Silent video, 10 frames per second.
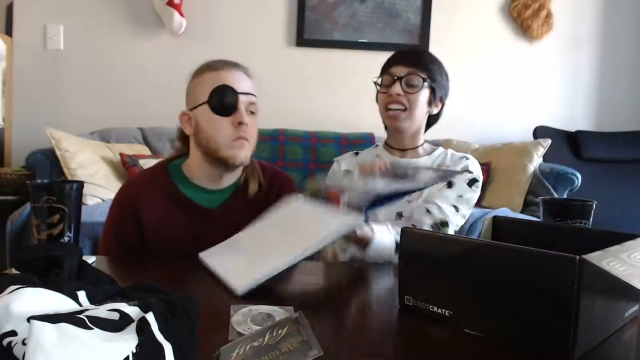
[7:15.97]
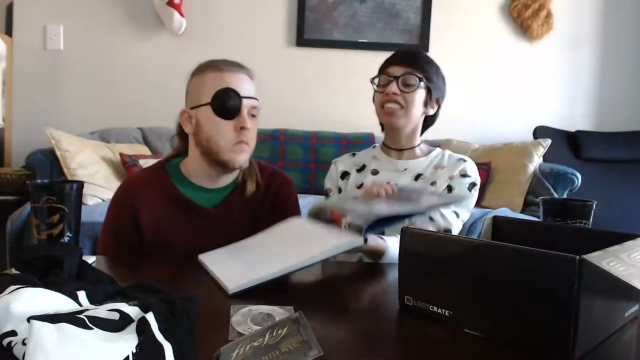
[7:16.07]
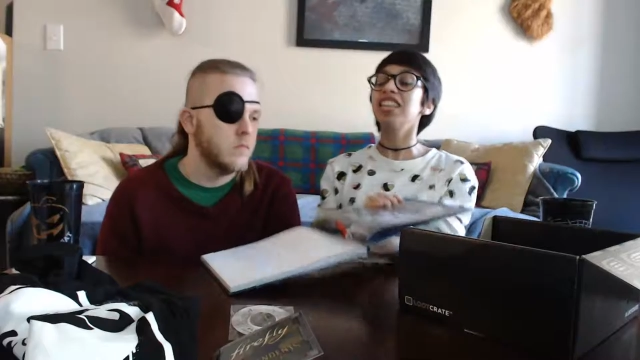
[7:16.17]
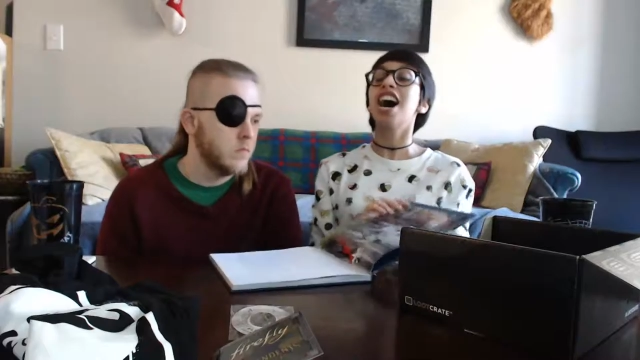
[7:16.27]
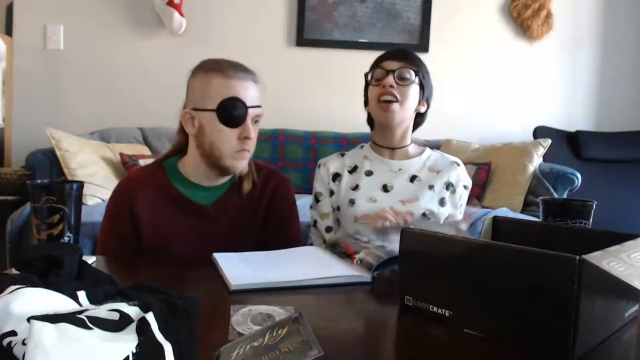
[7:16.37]

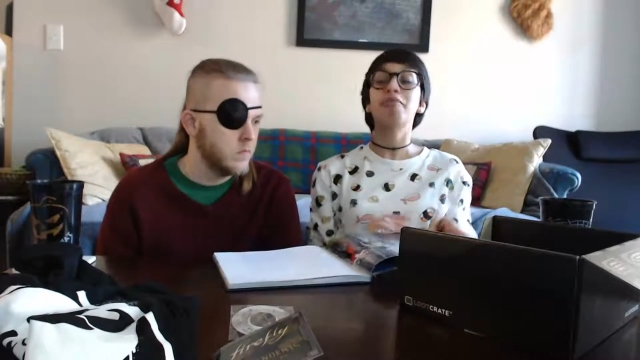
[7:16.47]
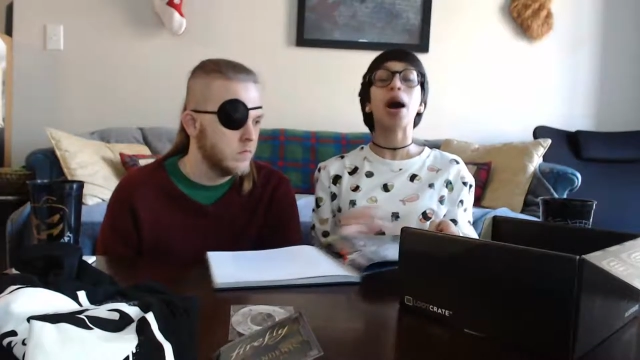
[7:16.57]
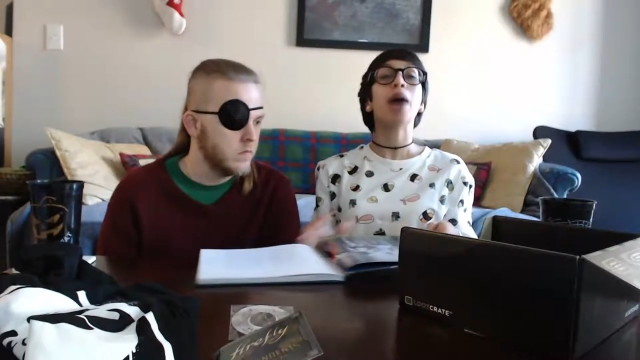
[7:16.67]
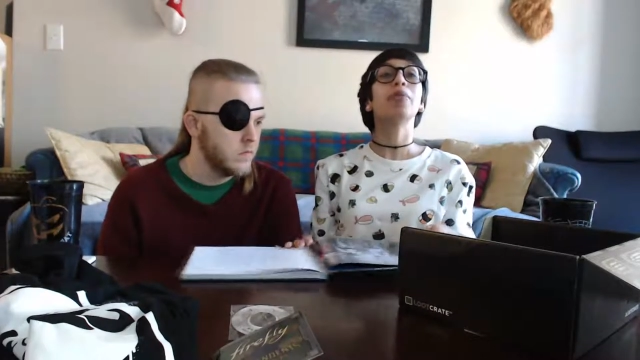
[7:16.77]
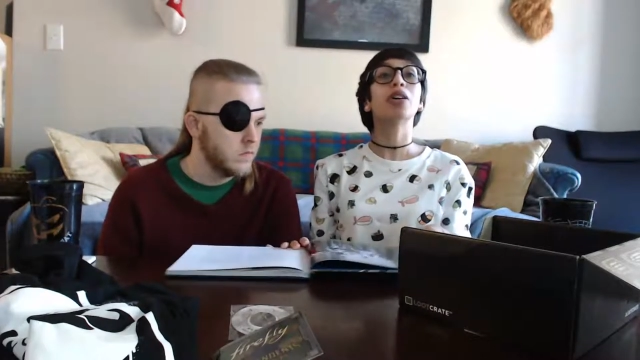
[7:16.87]
Speaker 1: I
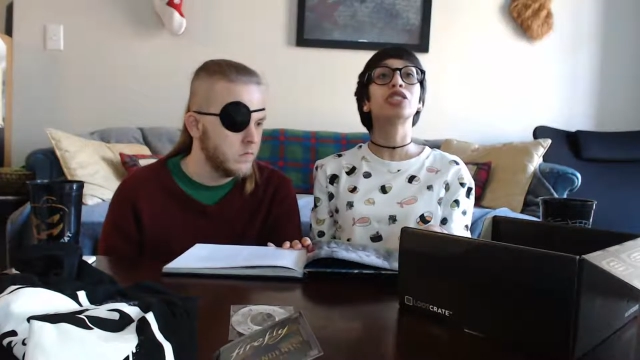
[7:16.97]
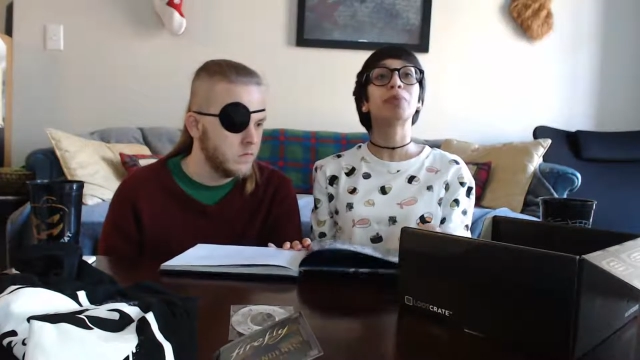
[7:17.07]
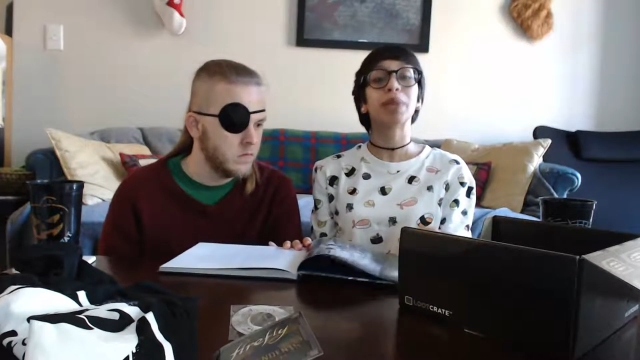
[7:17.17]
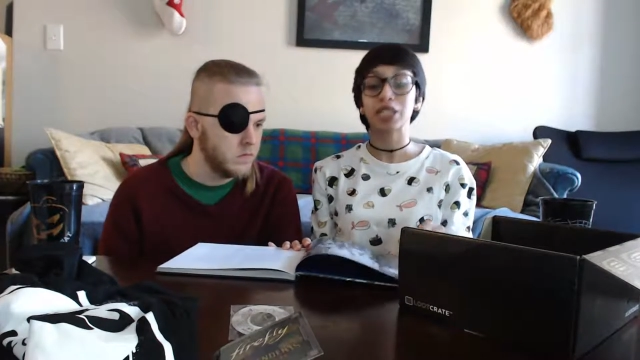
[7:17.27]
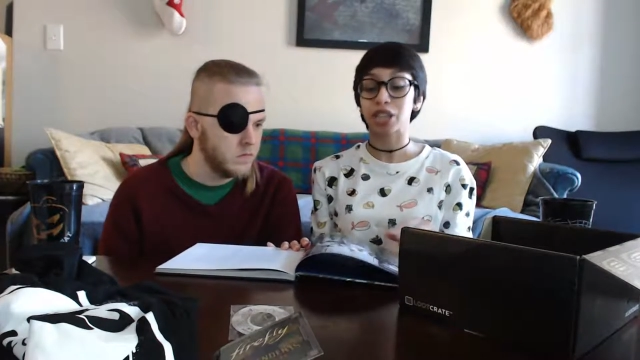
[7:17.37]
love pop
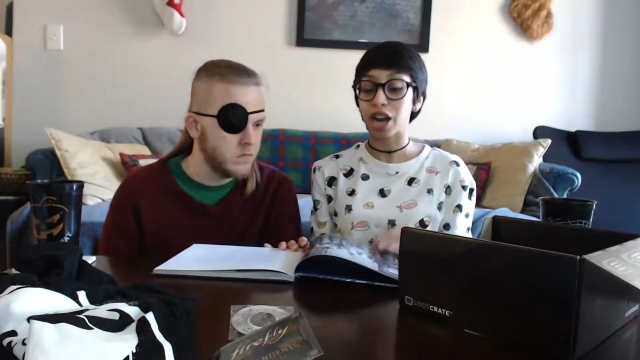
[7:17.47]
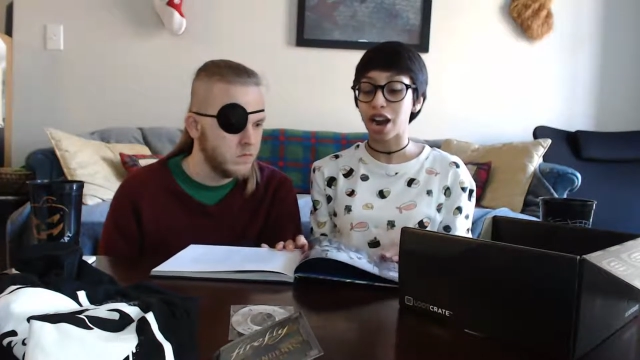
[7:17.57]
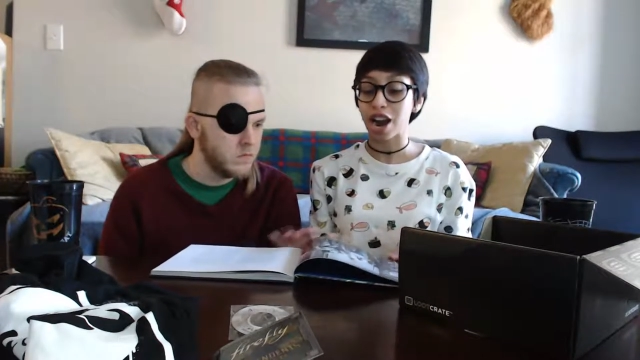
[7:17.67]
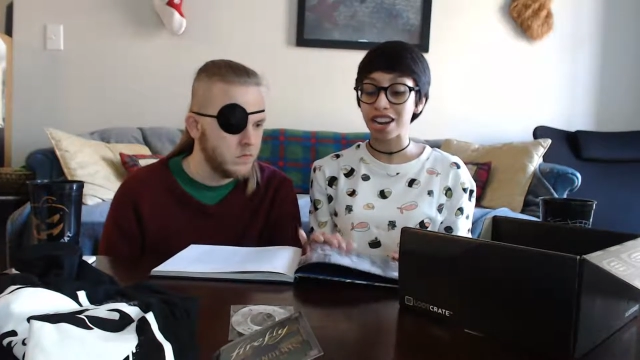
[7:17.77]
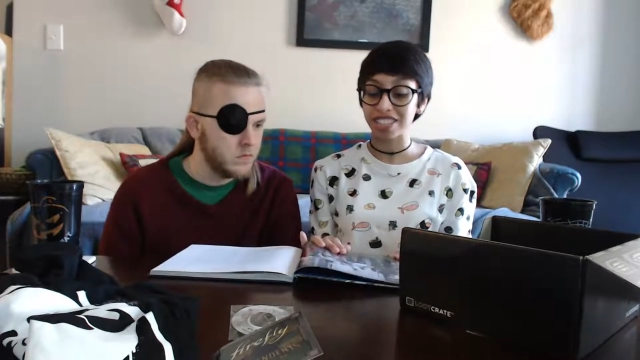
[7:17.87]
culture pictures.
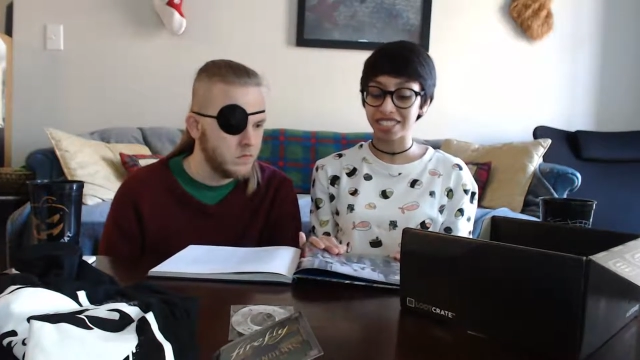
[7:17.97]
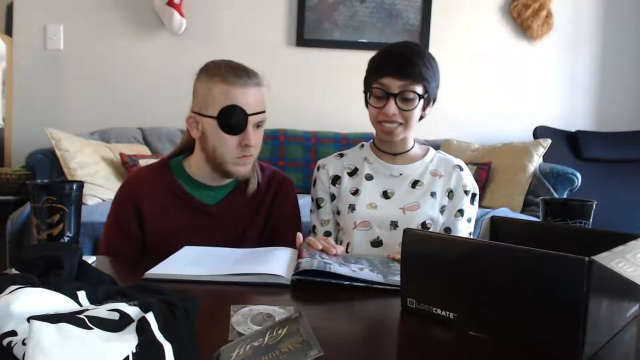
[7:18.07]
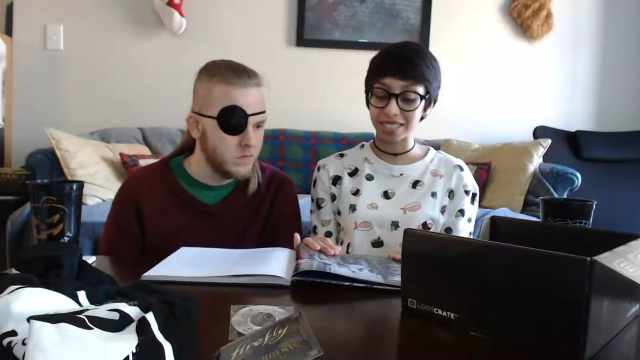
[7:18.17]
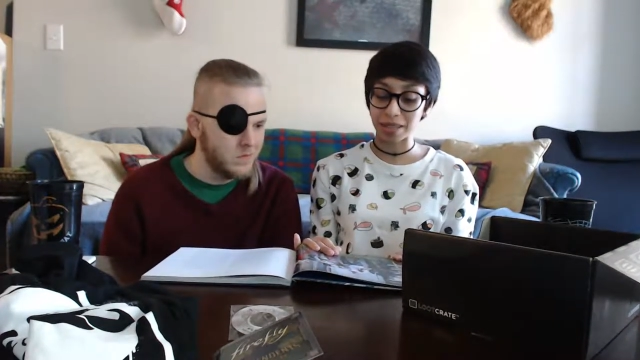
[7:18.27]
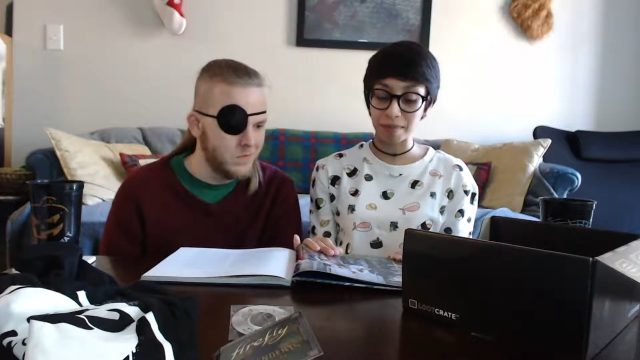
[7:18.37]
This is